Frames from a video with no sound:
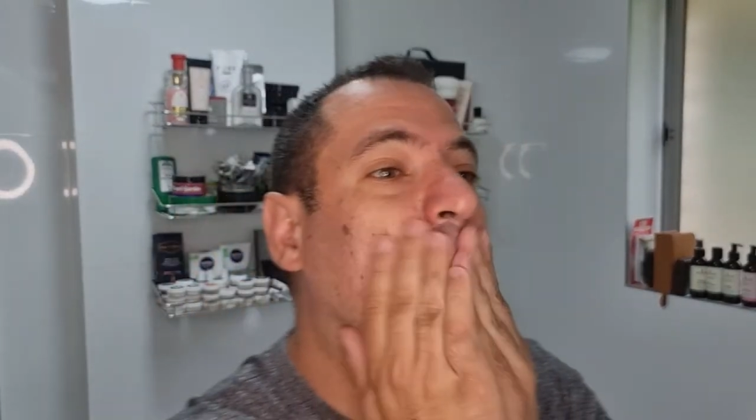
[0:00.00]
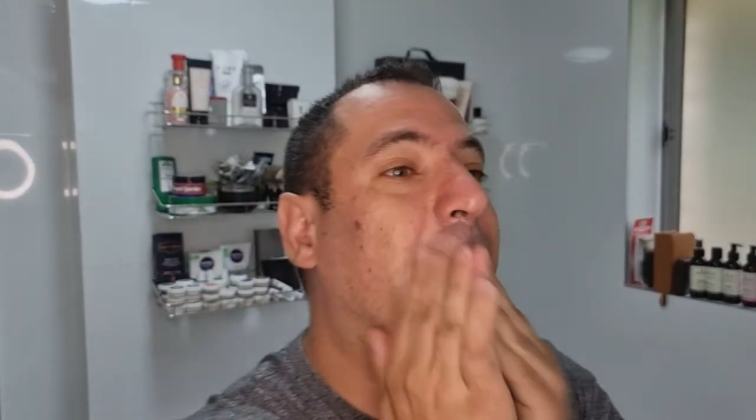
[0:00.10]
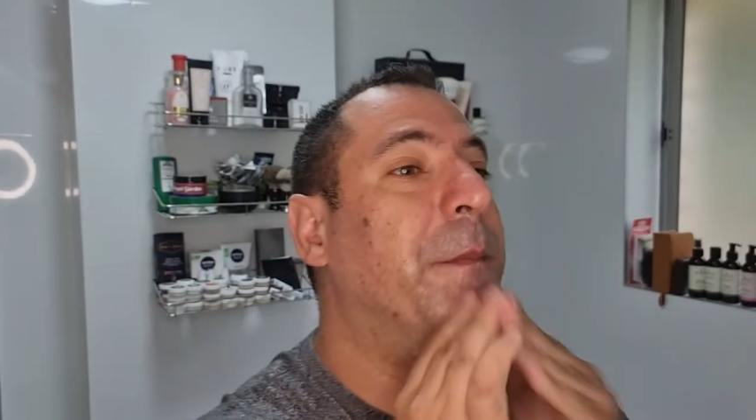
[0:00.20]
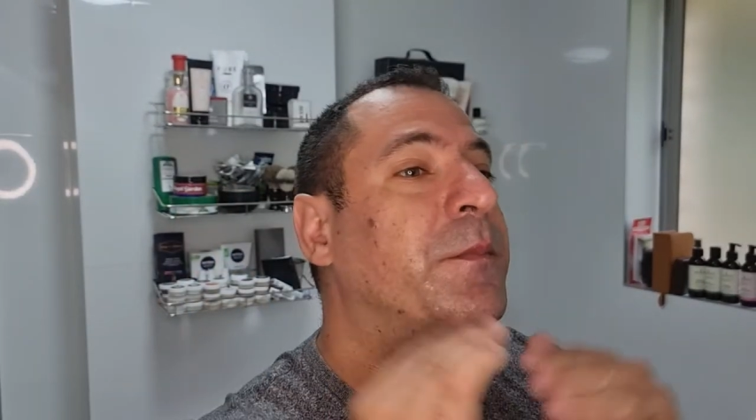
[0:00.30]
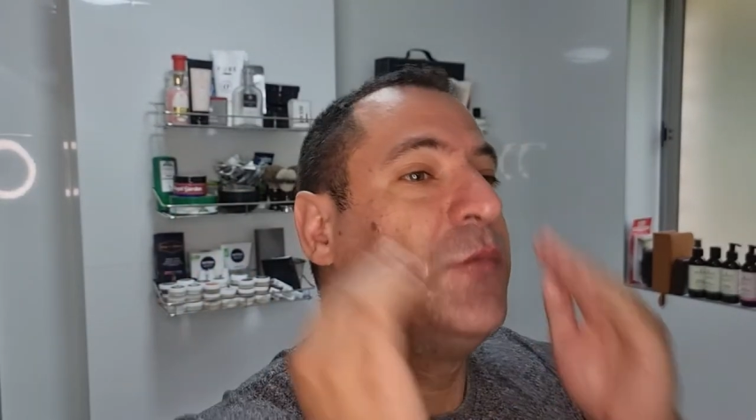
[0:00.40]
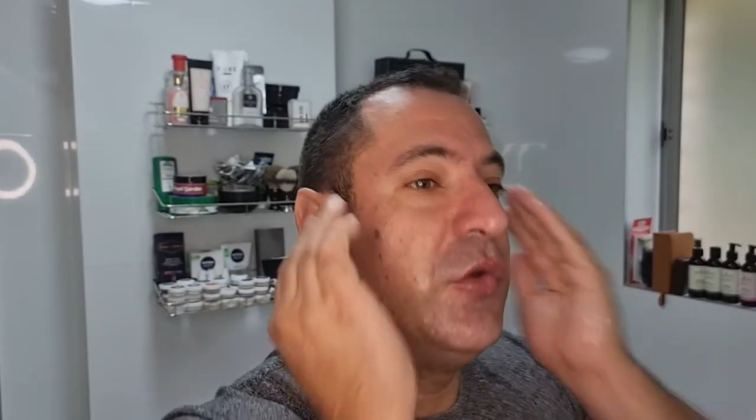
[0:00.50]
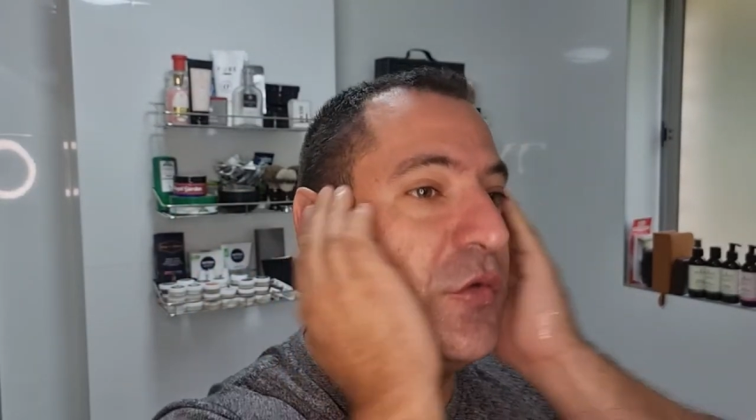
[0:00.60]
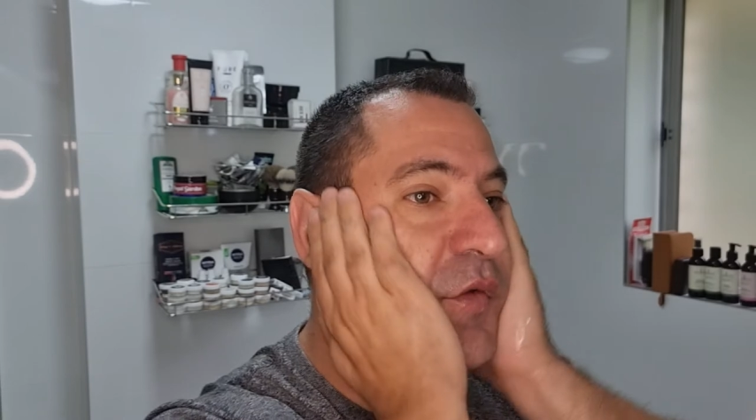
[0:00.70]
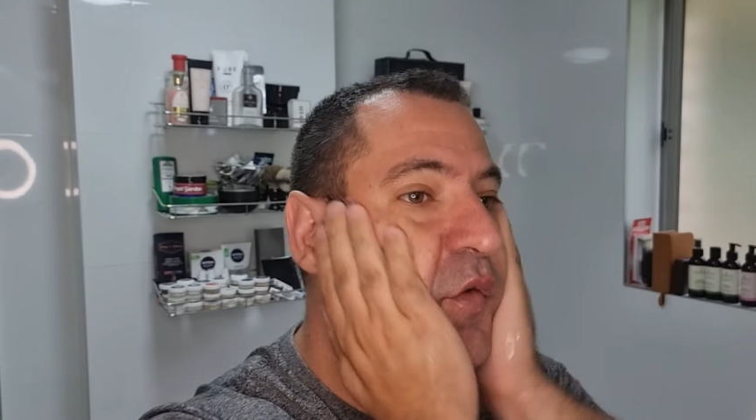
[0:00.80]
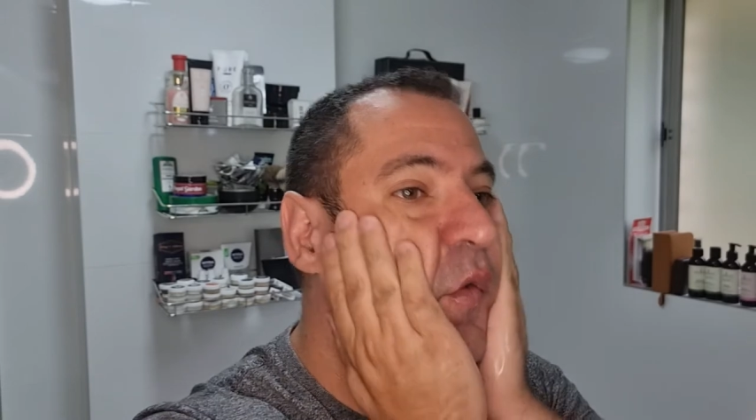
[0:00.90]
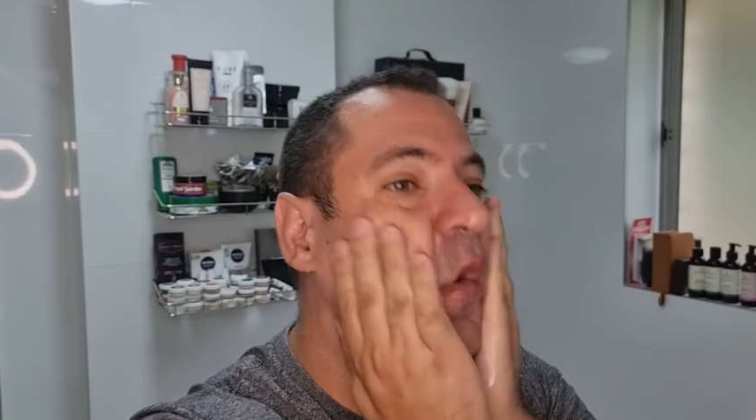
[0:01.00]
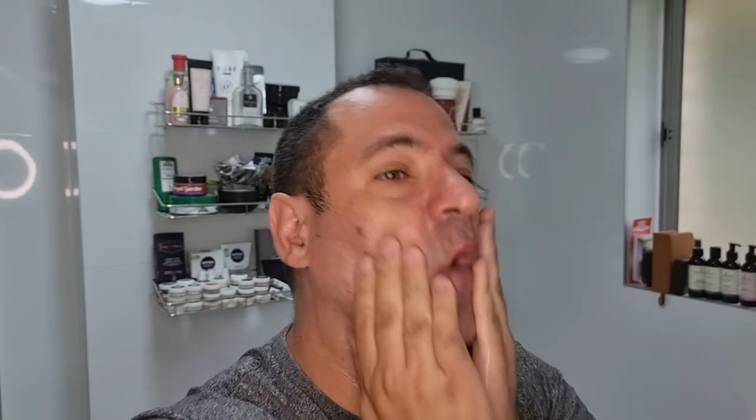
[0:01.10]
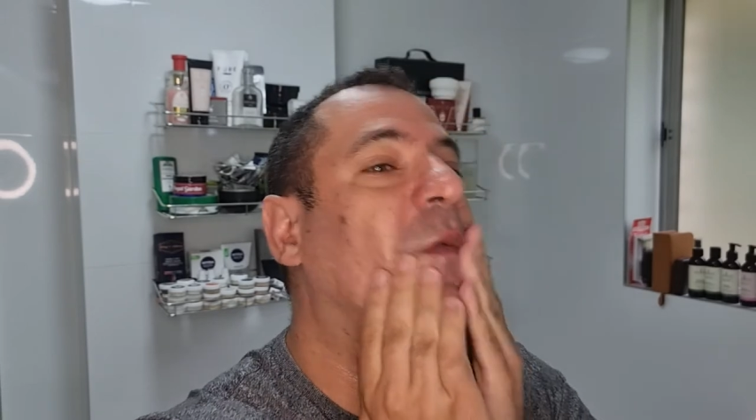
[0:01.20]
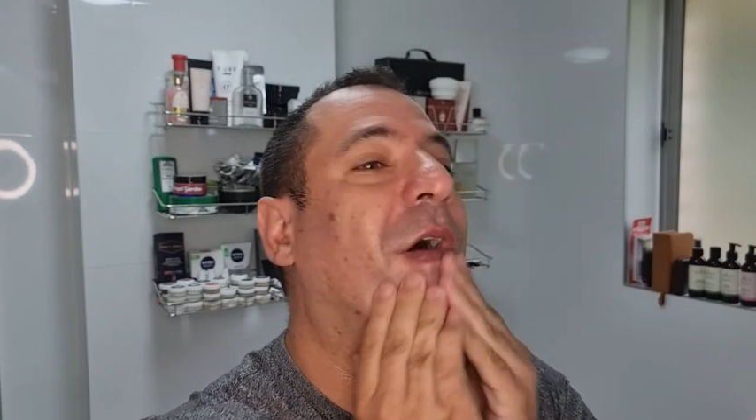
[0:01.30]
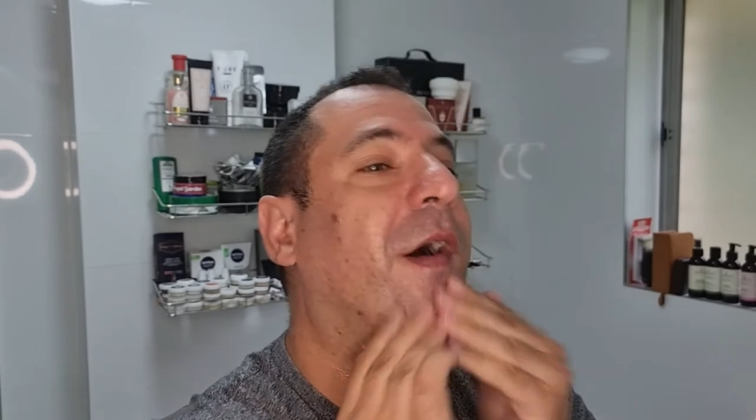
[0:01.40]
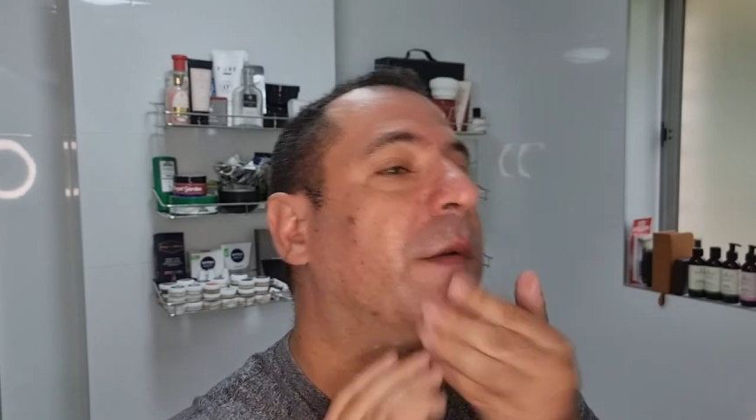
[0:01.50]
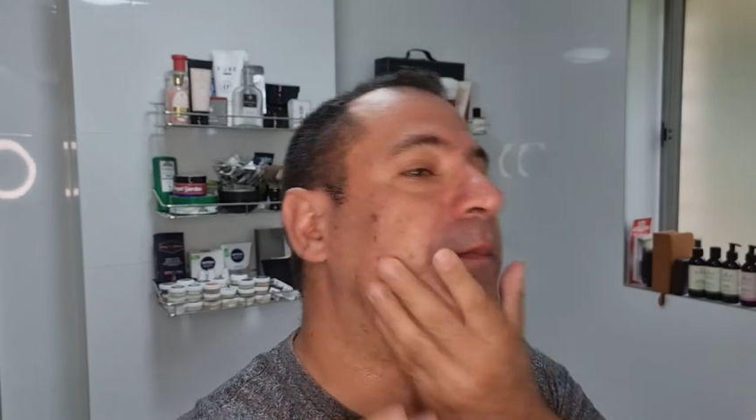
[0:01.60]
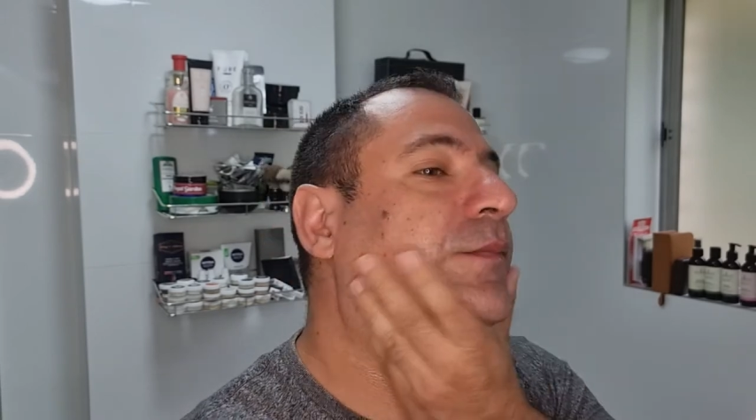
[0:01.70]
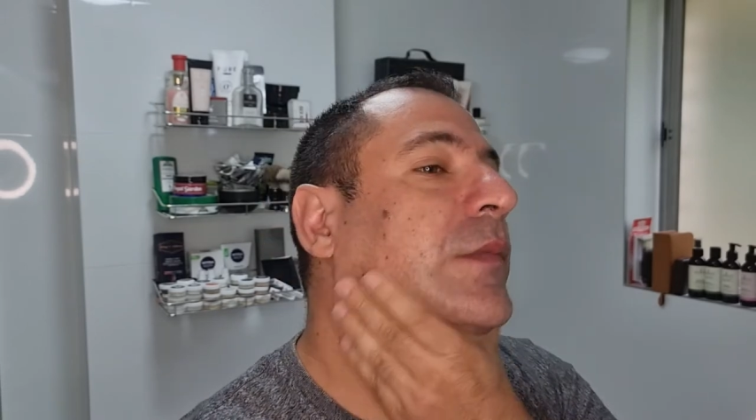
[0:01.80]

um, uses so far.